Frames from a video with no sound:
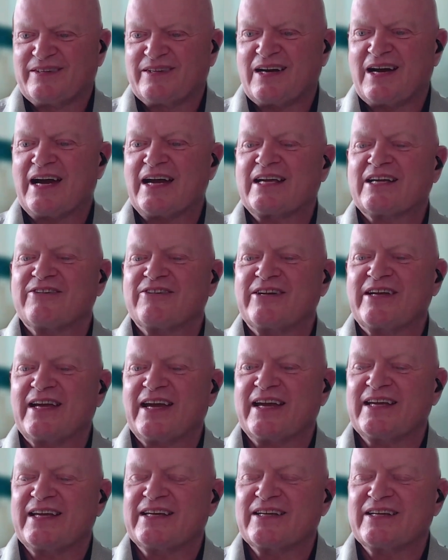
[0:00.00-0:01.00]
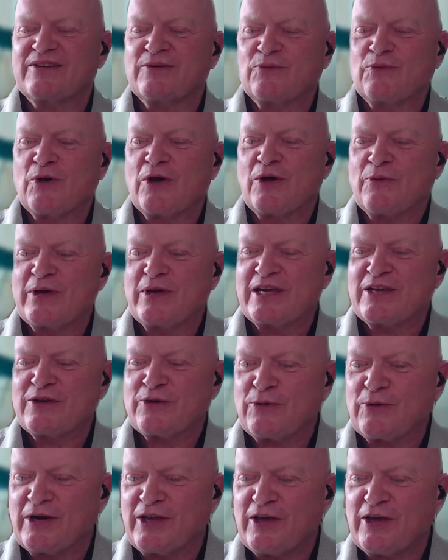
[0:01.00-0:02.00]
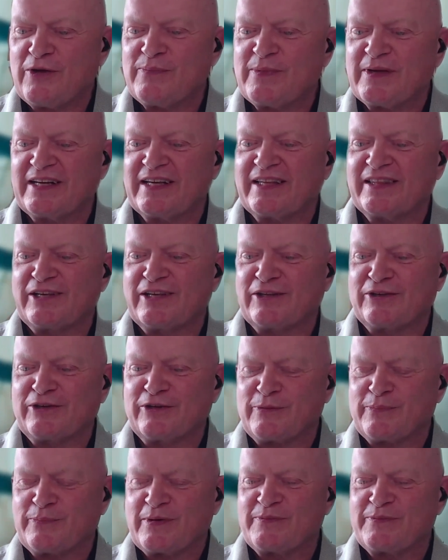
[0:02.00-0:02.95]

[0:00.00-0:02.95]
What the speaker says: I create what we call human in the loop,